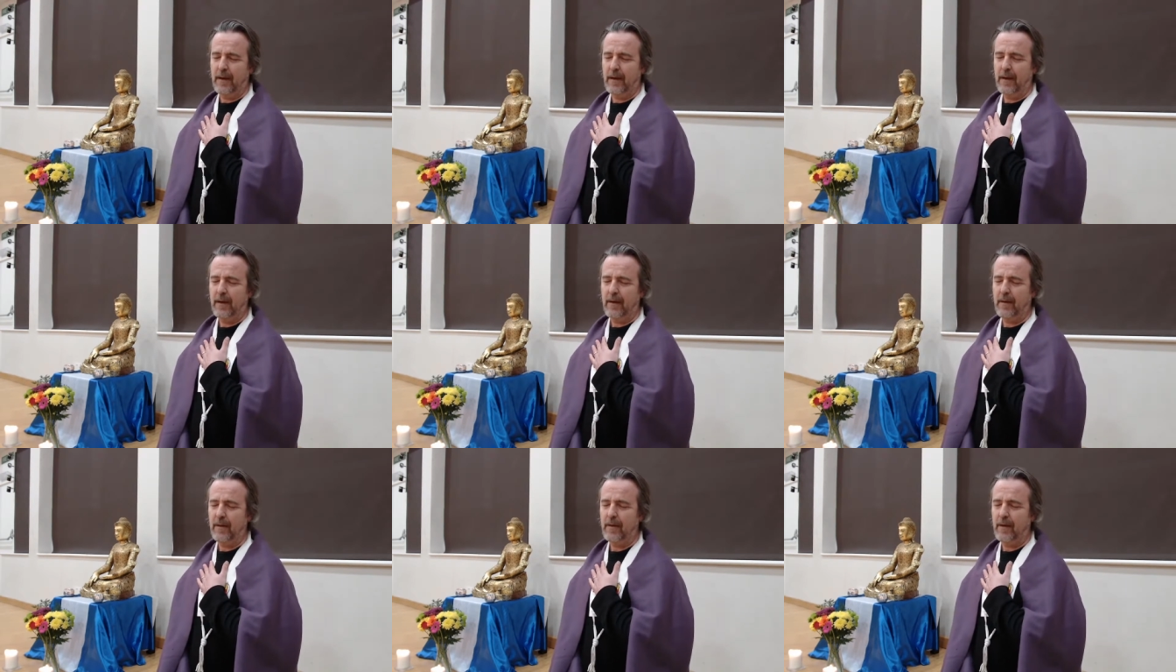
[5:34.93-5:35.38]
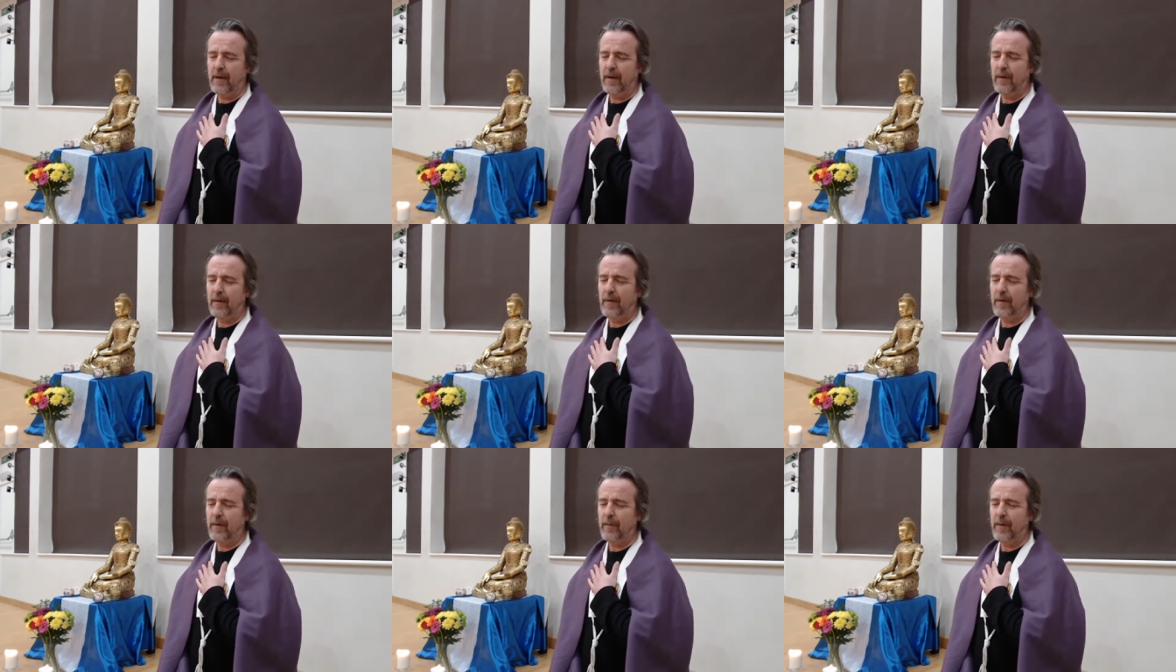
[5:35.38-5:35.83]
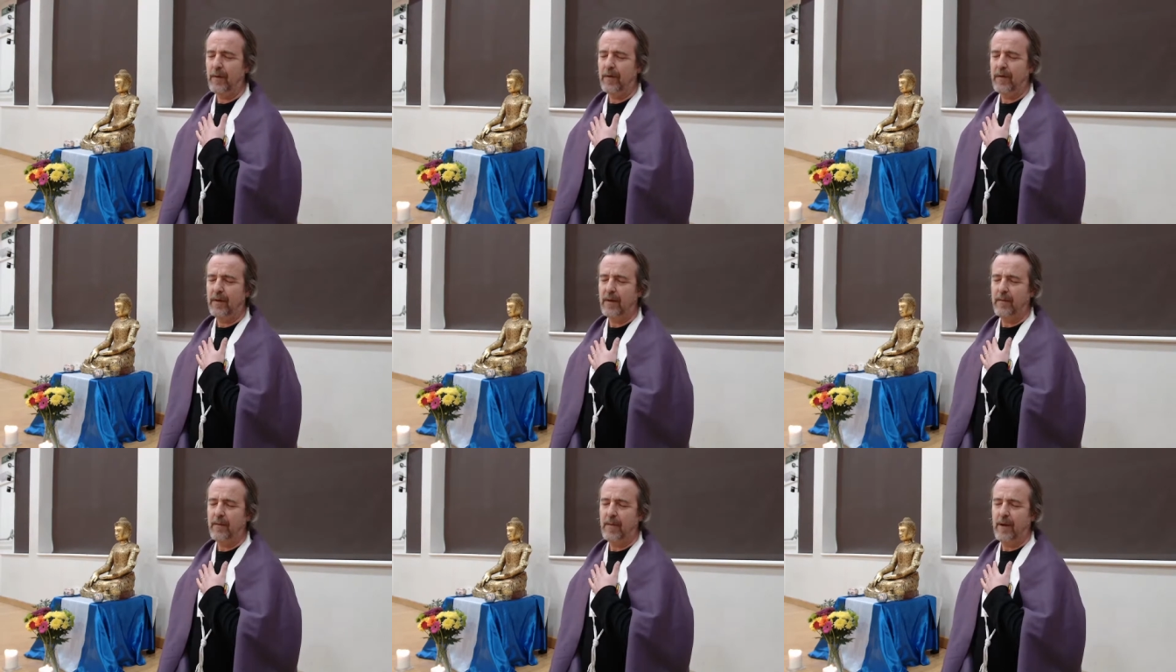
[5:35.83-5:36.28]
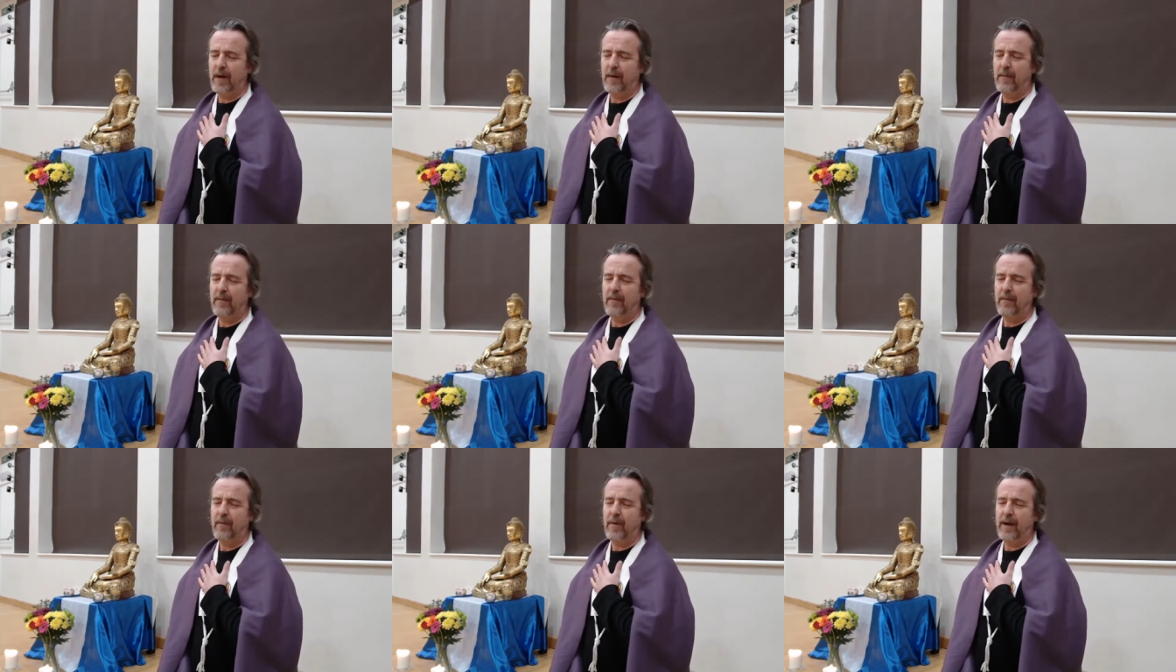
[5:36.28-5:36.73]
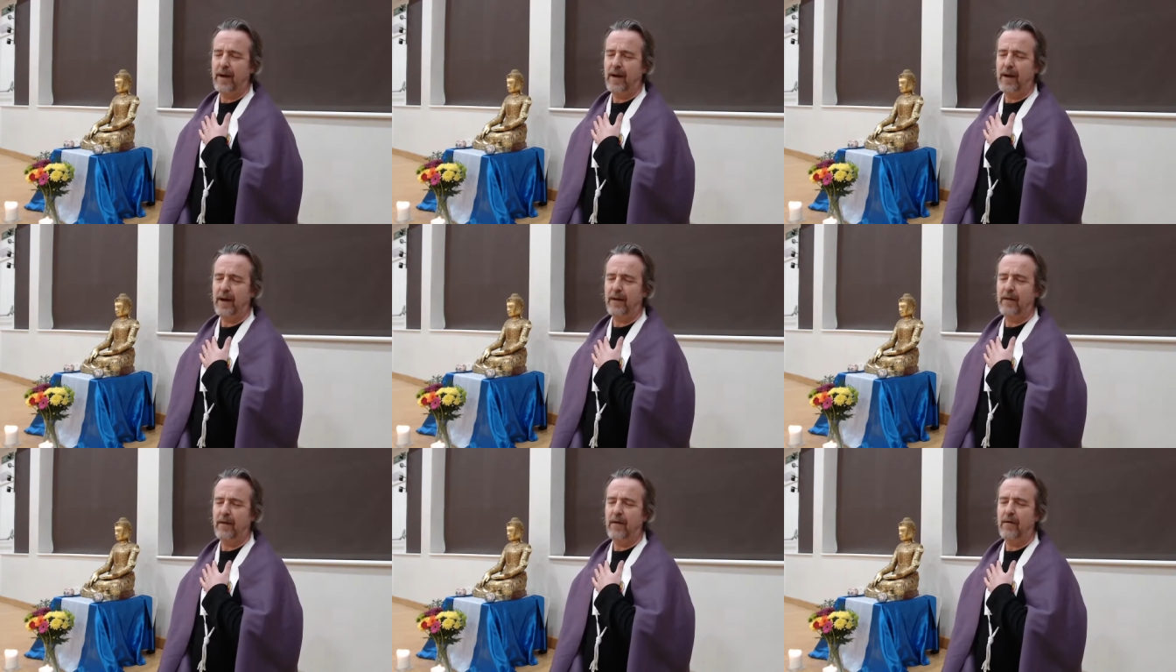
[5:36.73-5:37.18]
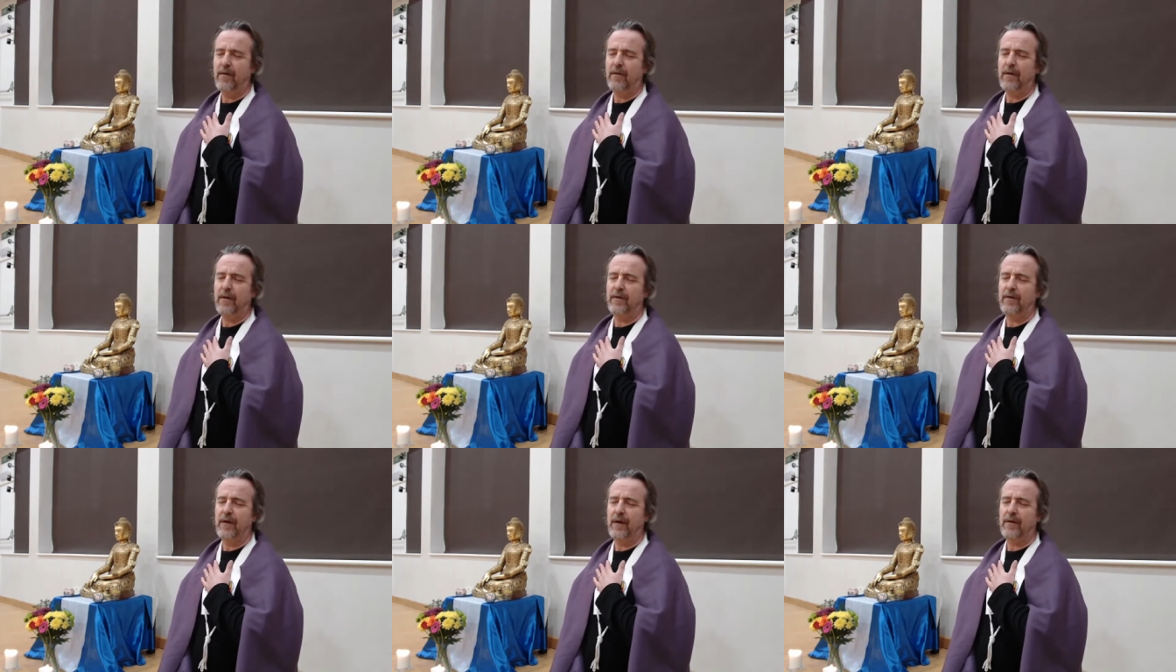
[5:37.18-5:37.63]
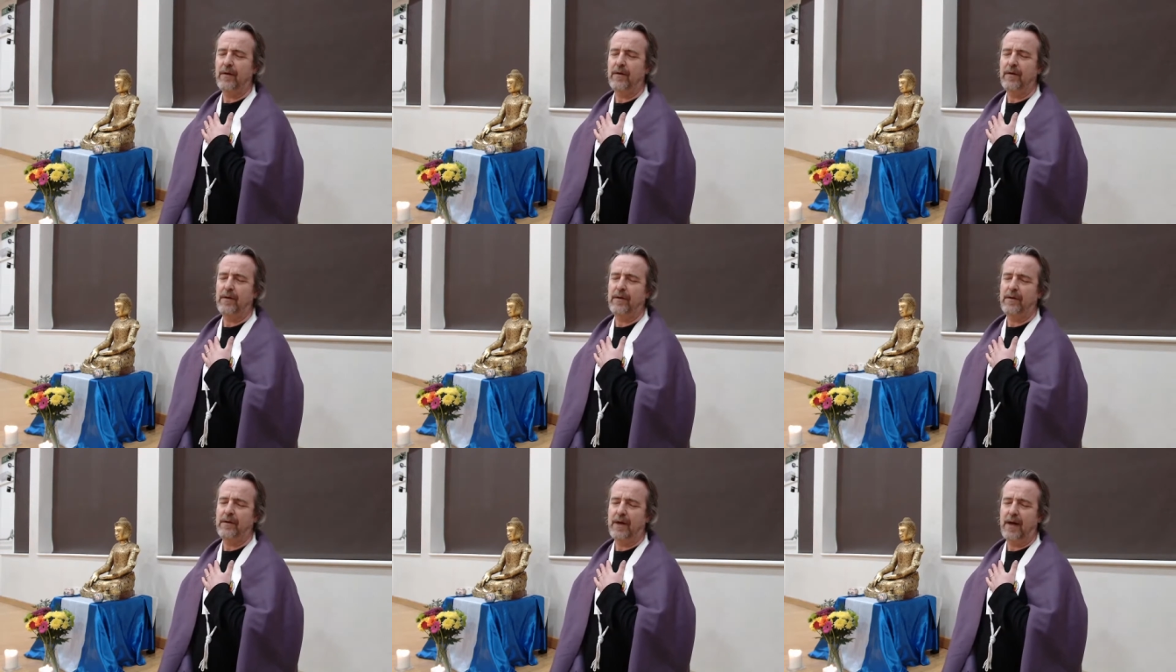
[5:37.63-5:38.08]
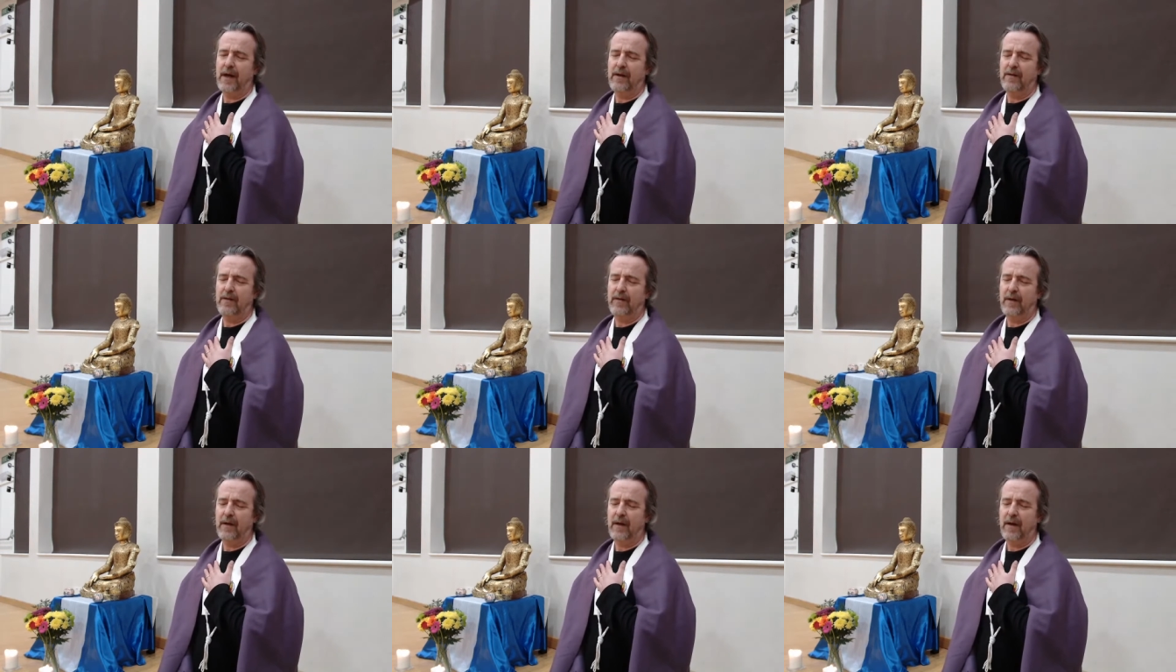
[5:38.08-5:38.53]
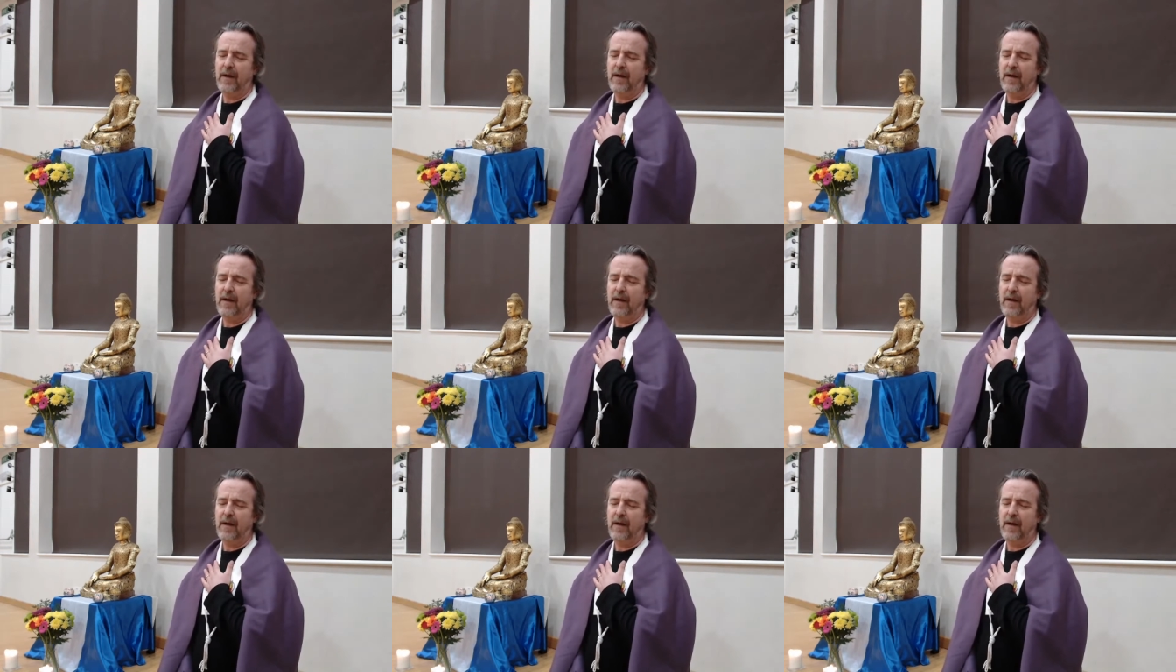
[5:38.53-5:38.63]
So you're just putting the palm of one hand over the center of the chest,